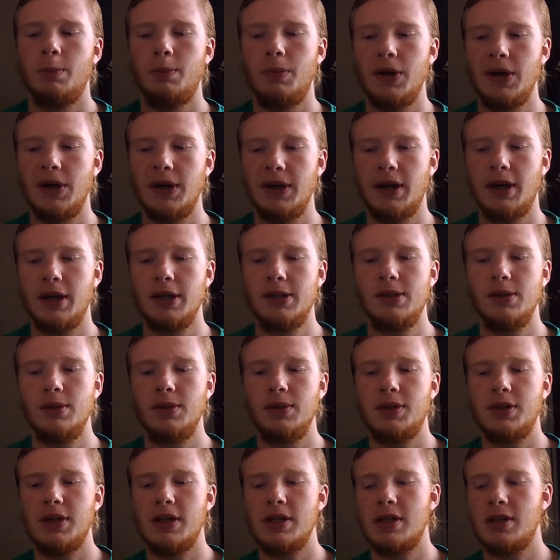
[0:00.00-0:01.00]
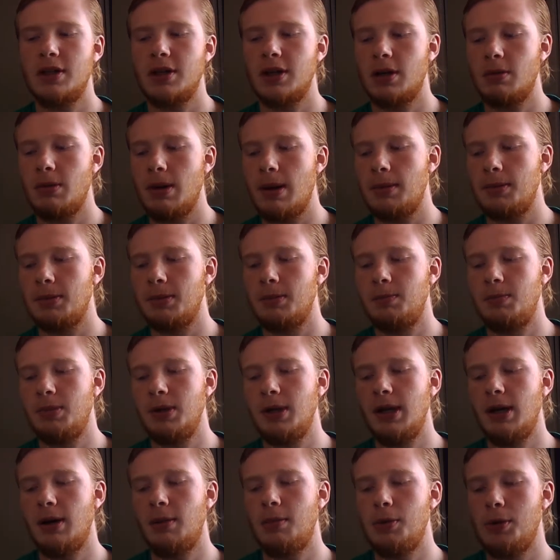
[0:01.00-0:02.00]
But I do think that they're going to
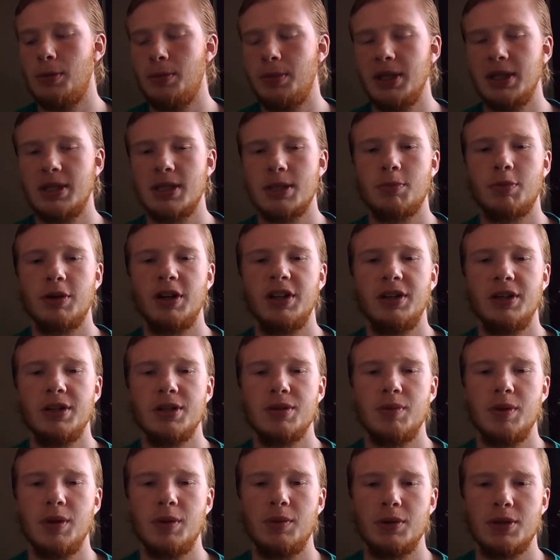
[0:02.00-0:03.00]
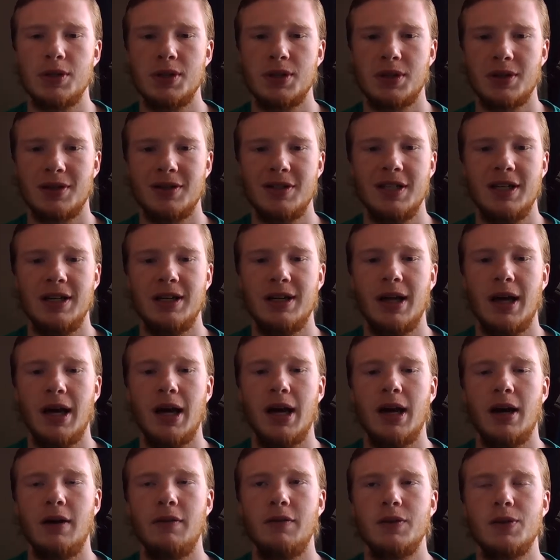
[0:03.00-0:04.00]
be able to beat the spread this week, which is
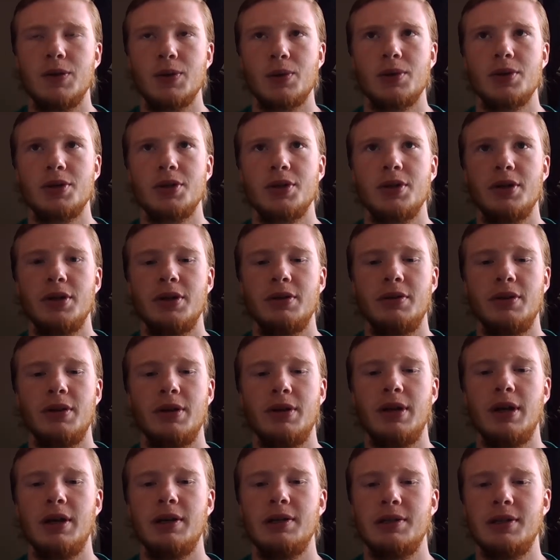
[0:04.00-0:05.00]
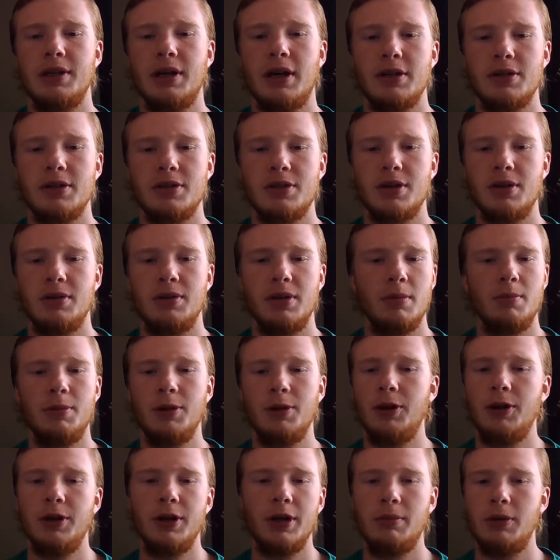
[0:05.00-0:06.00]
13.5. Georgia has not shown the
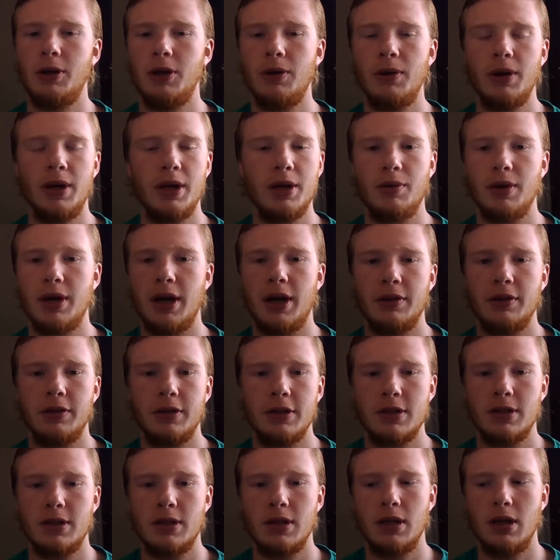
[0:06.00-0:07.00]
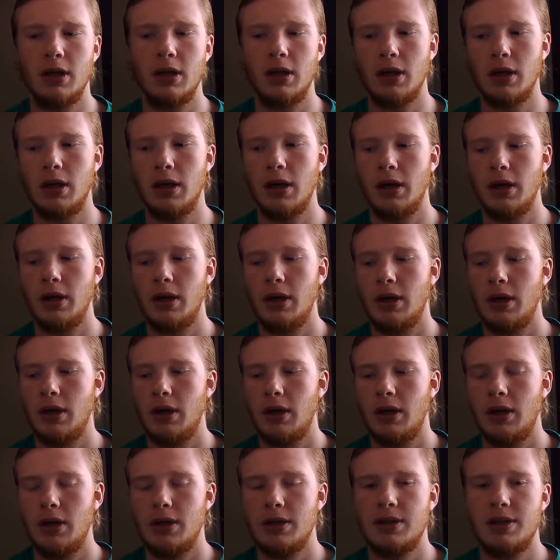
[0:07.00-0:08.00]
ability to blow anyone out this year
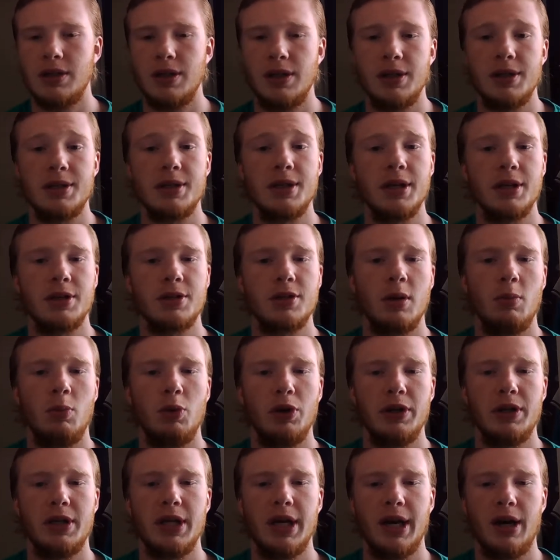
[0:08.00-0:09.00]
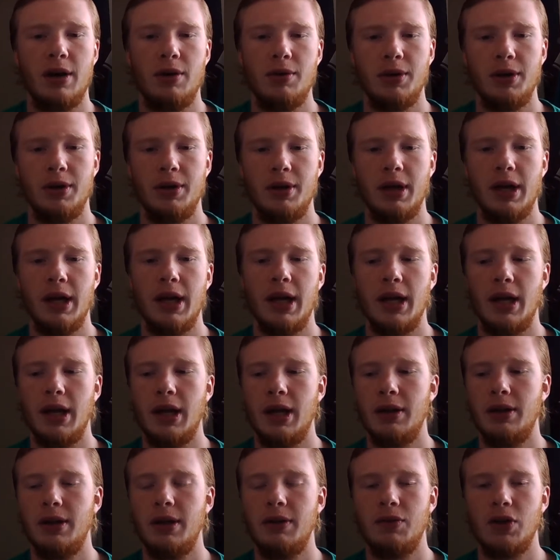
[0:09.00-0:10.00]
since Nick Chubb went down.
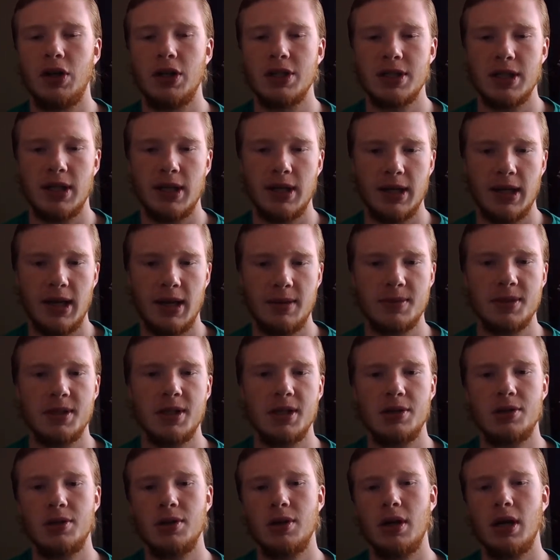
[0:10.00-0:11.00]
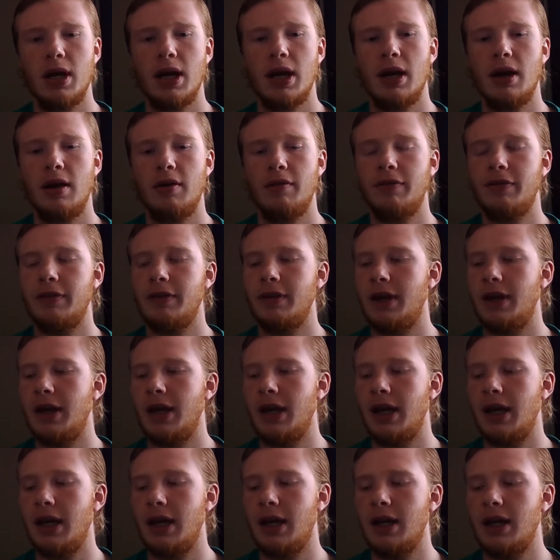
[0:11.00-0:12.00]
And they've lost a lot of games they shouldn't have,
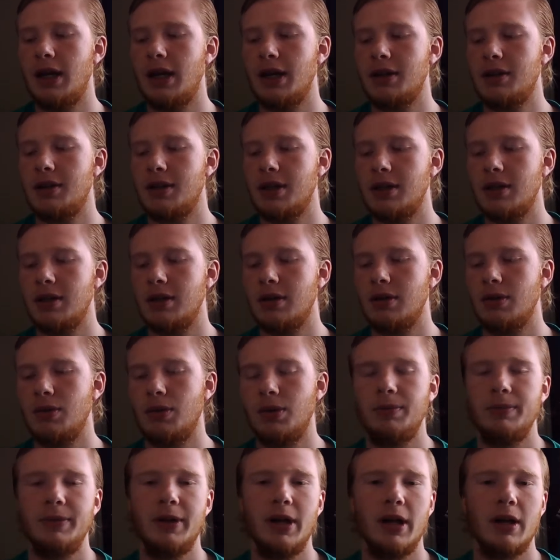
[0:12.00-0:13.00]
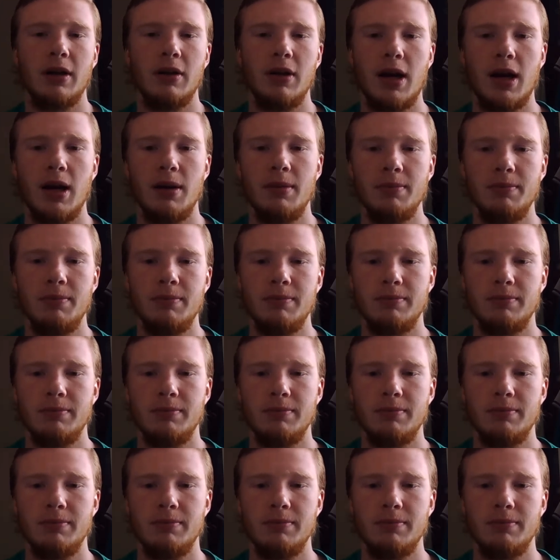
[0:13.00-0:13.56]
and I think, well, not a lot,